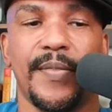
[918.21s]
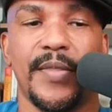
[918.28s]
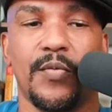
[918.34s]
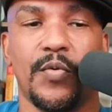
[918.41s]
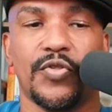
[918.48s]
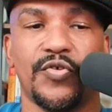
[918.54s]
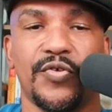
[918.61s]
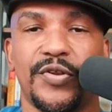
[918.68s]

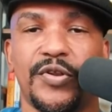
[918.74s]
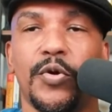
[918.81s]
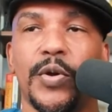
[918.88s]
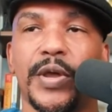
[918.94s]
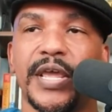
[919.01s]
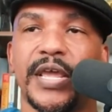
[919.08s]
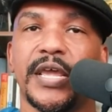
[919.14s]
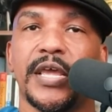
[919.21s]
then what you're
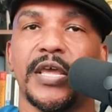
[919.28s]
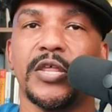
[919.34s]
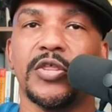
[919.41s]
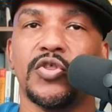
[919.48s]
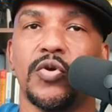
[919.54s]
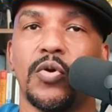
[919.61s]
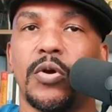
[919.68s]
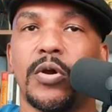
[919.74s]
doing
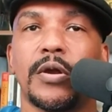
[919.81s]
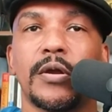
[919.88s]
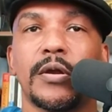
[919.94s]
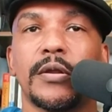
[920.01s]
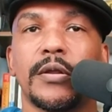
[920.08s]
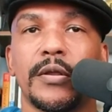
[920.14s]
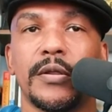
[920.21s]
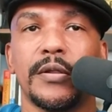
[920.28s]
is you're